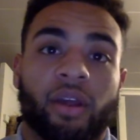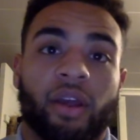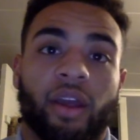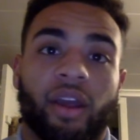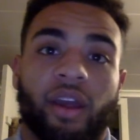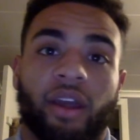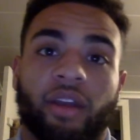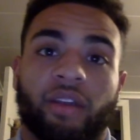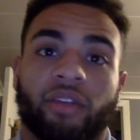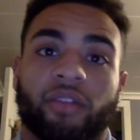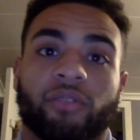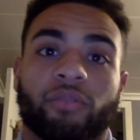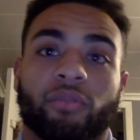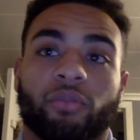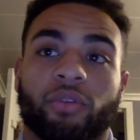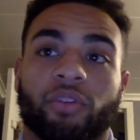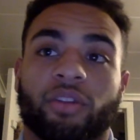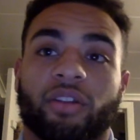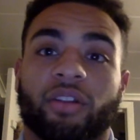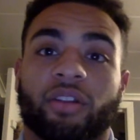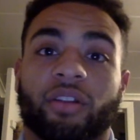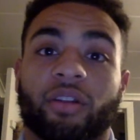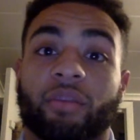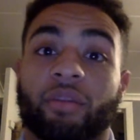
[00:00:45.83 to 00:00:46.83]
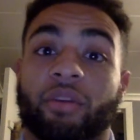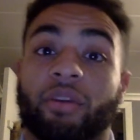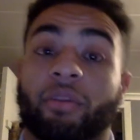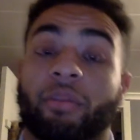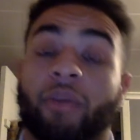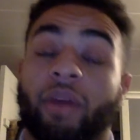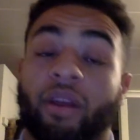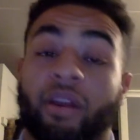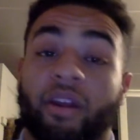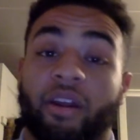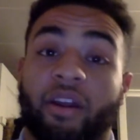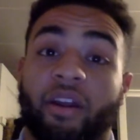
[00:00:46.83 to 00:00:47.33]
And with the limited
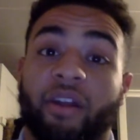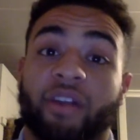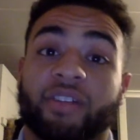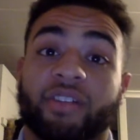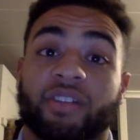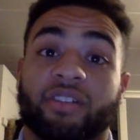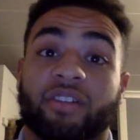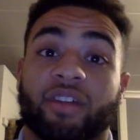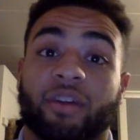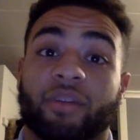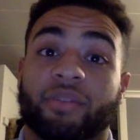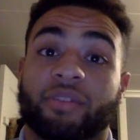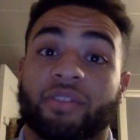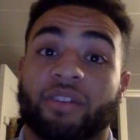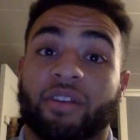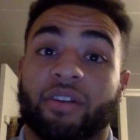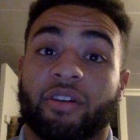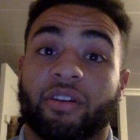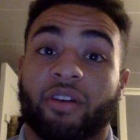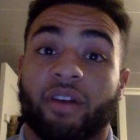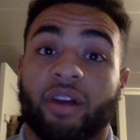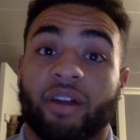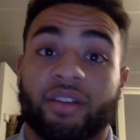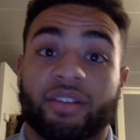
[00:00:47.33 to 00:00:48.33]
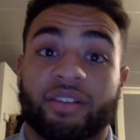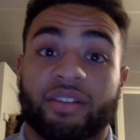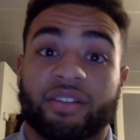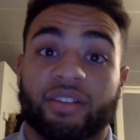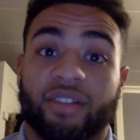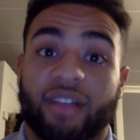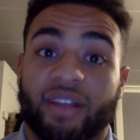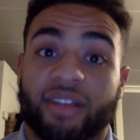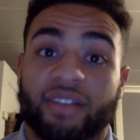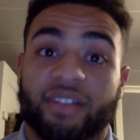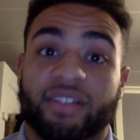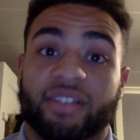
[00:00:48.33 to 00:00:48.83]
amount of carries that Thomas Tyner got this
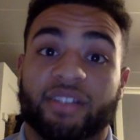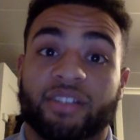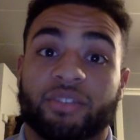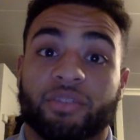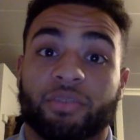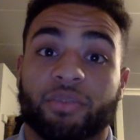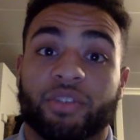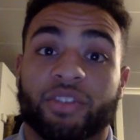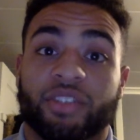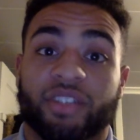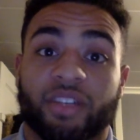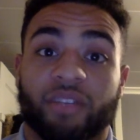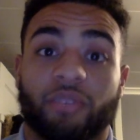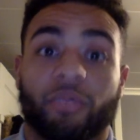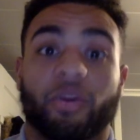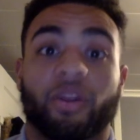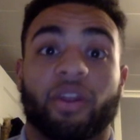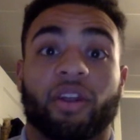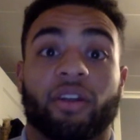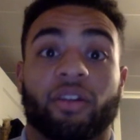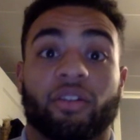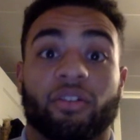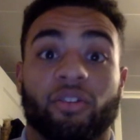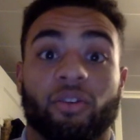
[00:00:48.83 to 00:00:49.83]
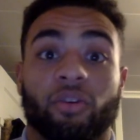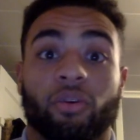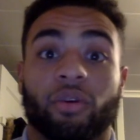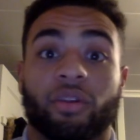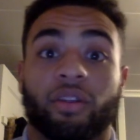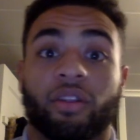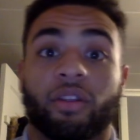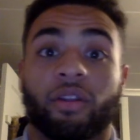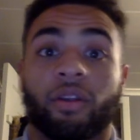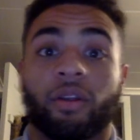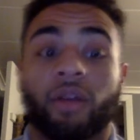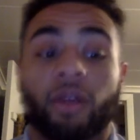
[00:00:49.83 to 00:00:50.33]
last season, we've seen what he can do
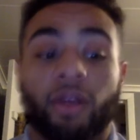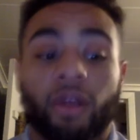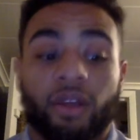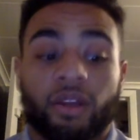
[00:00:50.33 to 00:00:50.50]
with it.